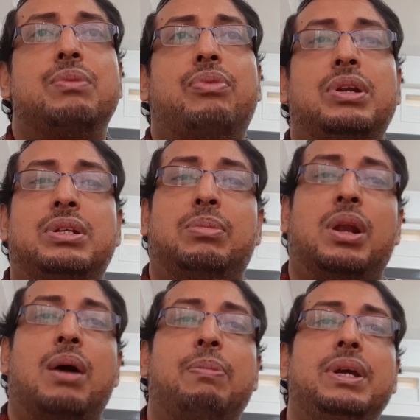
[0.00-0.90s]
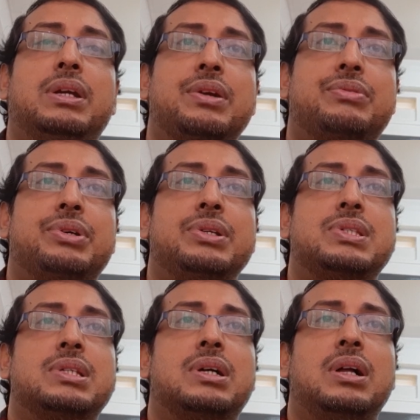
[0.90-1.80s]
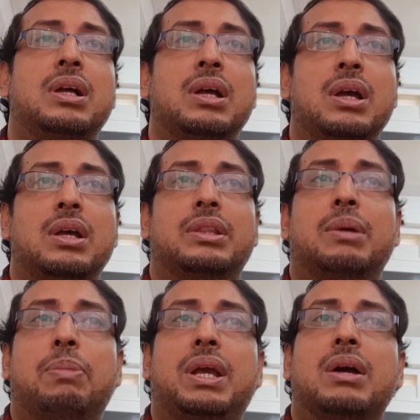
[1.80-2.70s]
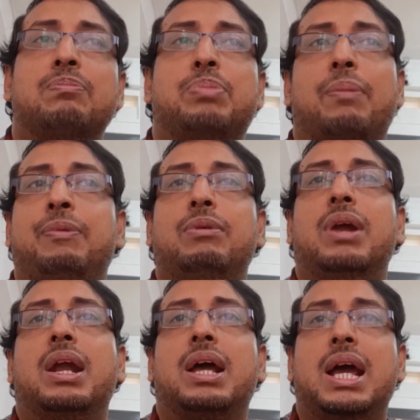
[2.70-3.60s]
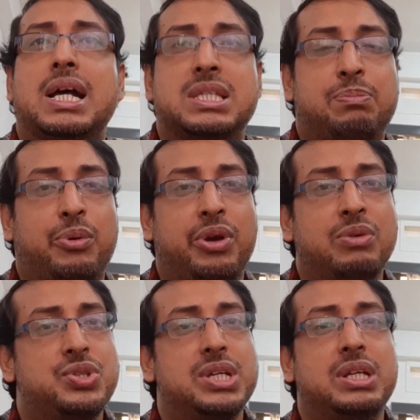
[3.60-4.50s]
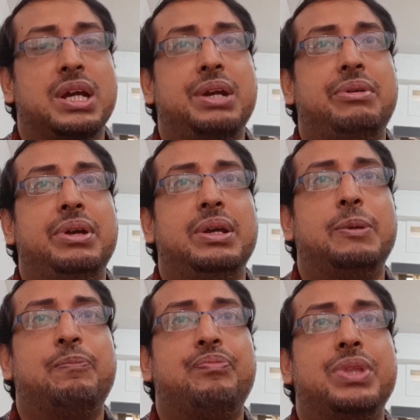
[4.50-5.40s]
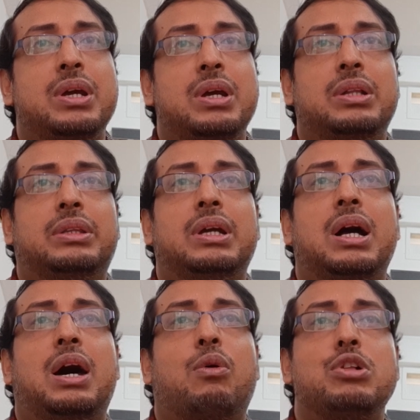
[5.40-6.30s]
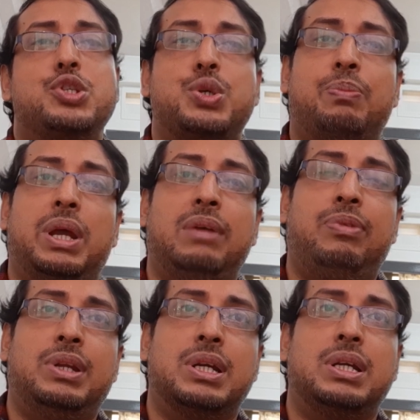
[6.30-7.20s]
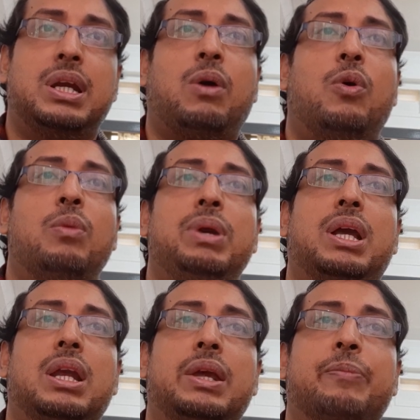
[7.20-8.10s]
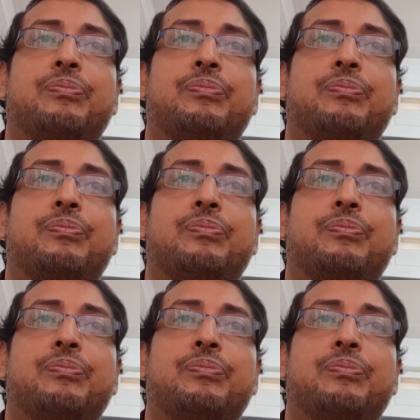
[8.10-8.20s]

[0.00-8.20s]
for developing countries. They become popular as a producing country. They are also benefited economically.